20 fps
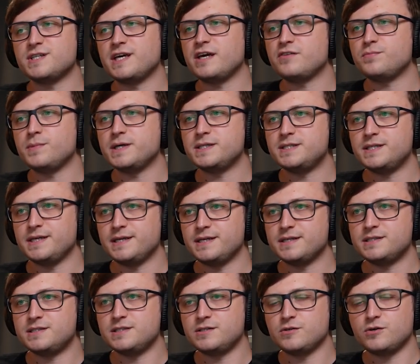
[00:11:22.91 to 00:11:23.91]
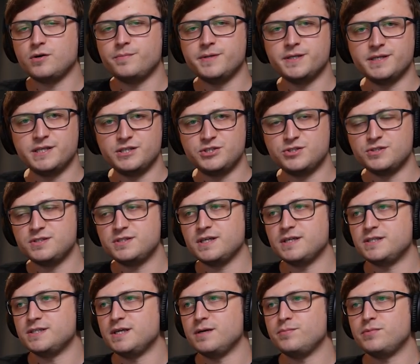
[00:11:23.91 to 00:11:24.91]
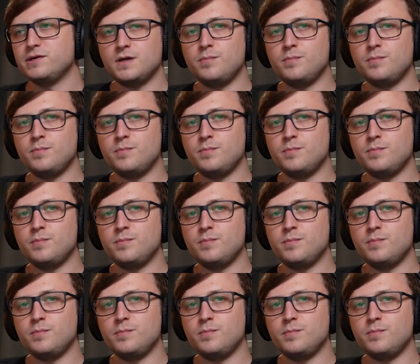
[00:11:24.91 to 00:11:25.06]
I have my tickets and accommodation set up.